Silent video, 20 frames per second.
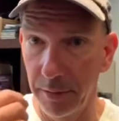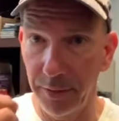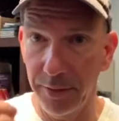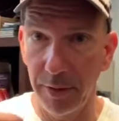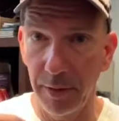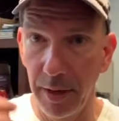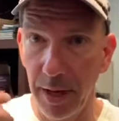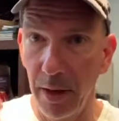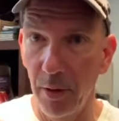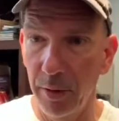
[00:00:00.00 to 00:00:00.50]

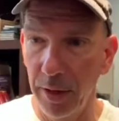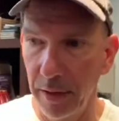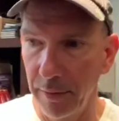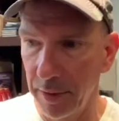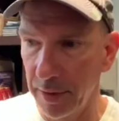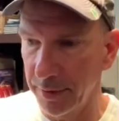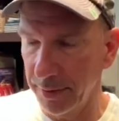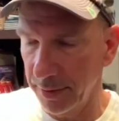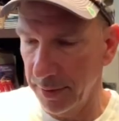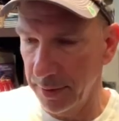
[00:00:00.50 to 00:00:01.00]
okay,
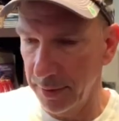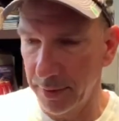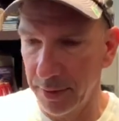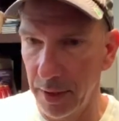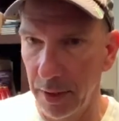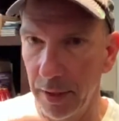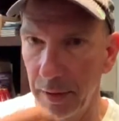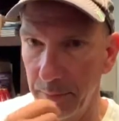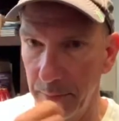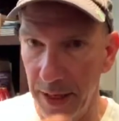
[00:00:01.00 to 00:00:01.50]
this is
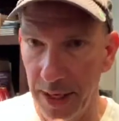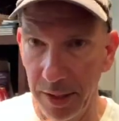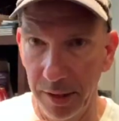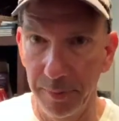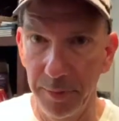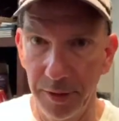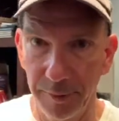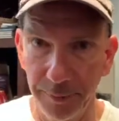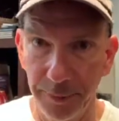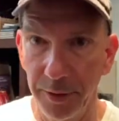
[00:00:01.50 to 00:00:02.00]
going to make
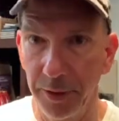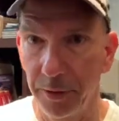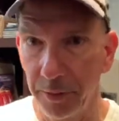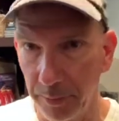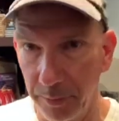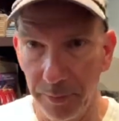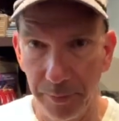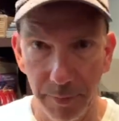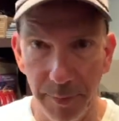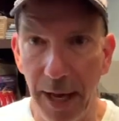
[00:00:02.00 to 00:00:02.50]
me
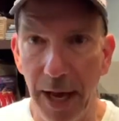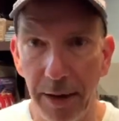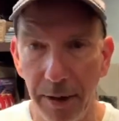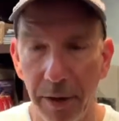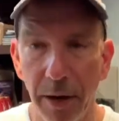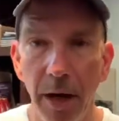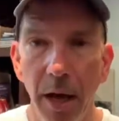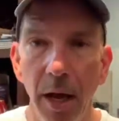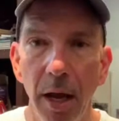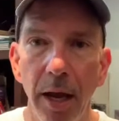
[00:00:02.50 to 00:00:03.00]
feel better.